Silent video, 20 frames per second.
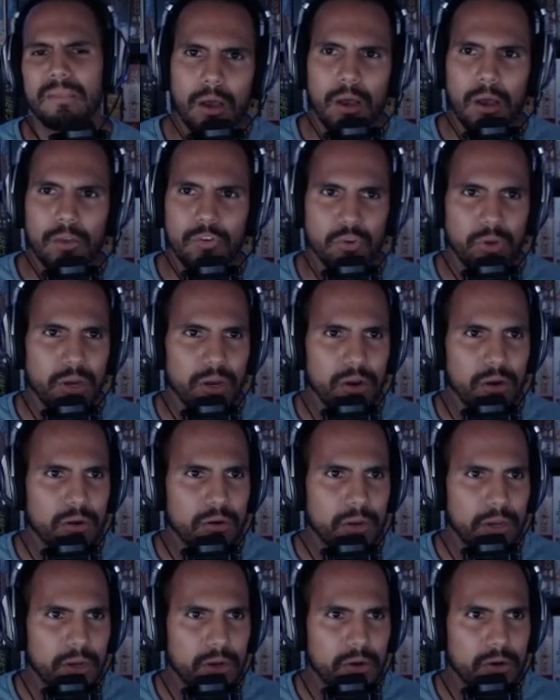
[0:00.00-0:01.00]
So here
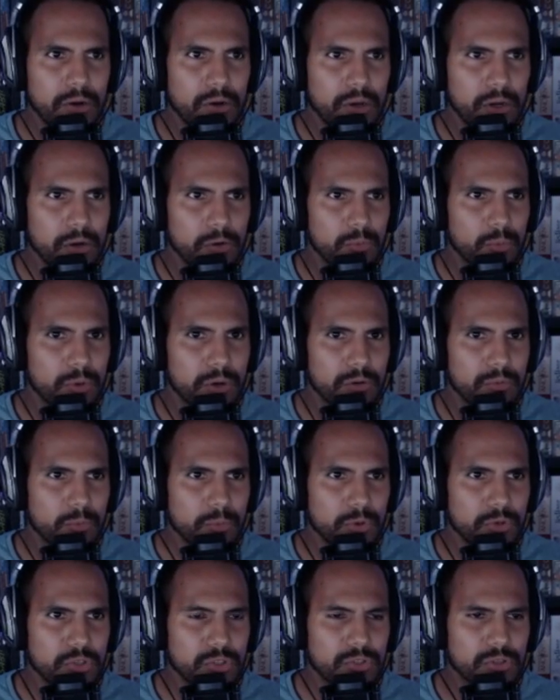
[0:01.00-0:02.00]
we
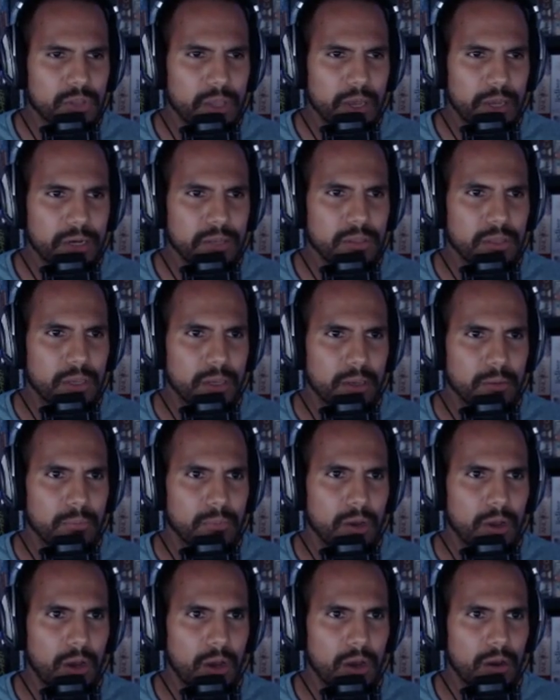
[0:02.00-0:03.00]
just got in the game.
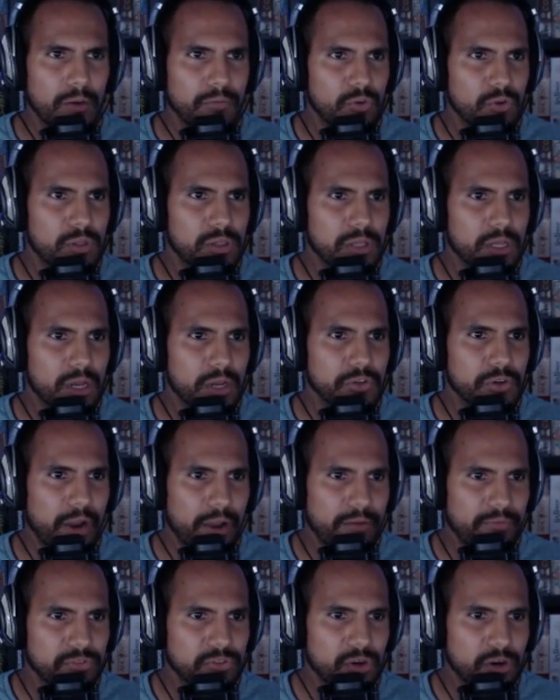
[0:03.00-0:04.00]
If you click on your
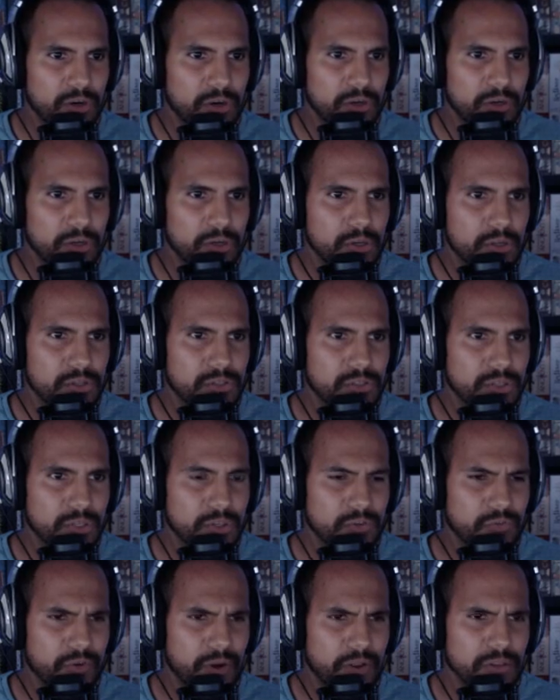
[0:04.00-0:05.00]
avatar, you can see your
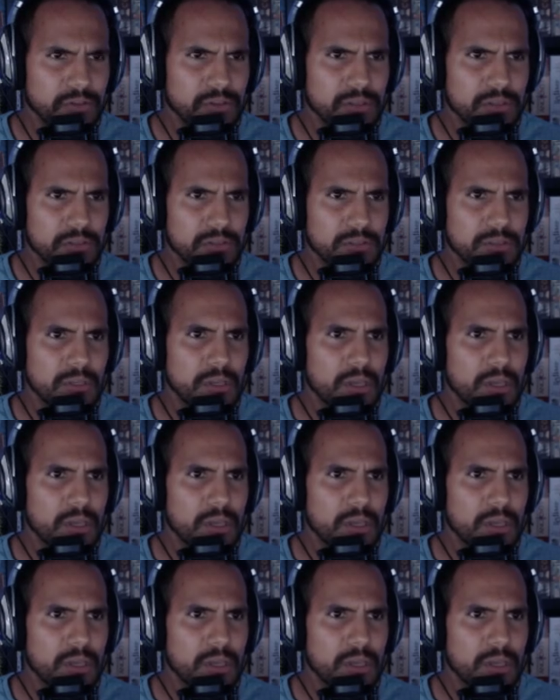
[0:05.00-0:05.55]
friends list.